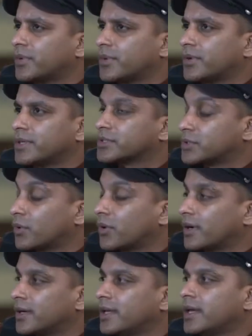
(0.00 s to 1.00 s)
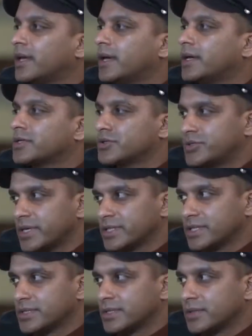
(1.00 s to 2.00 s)
or a store should
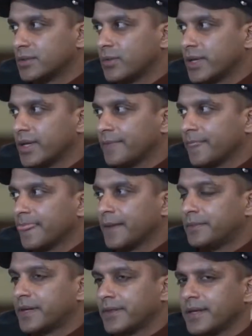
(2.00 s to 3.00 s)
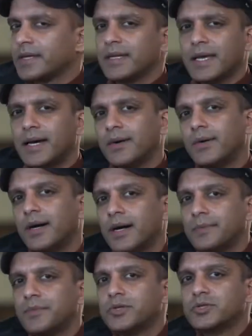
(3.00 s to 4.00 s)
dress a certain way. But I think now
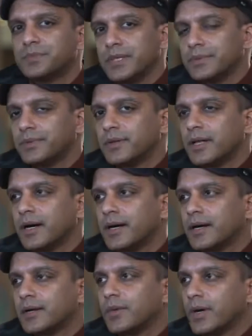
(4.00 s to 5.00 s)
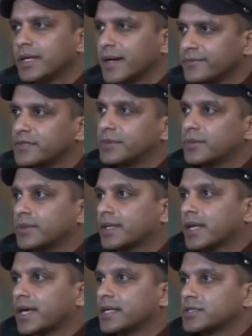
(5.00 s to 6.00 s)
uh, most people are quite comfortable
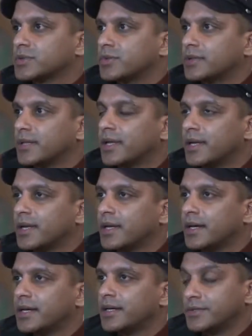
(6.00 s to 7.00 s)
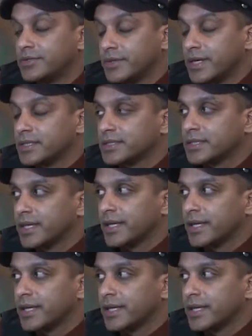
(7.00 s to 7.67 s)
with casual dress